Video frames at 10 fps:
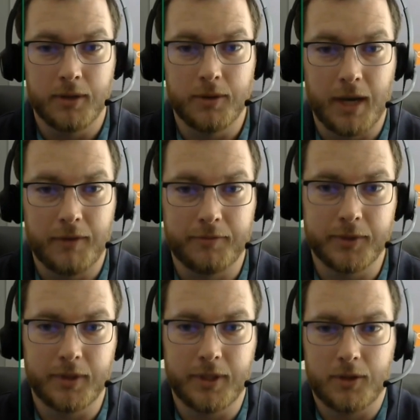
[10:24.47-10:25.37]
you have
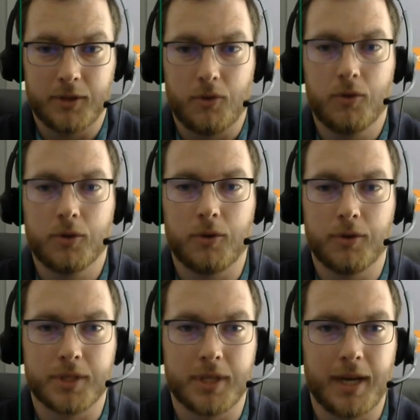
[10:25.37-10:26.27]
it, the whole
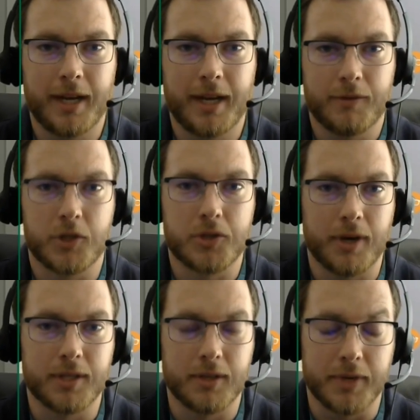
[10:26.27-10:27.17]
goal is to not have
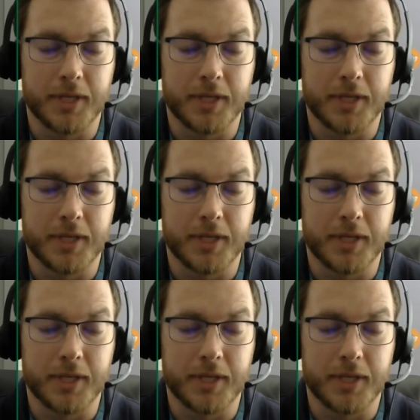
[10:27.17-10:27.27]
stress in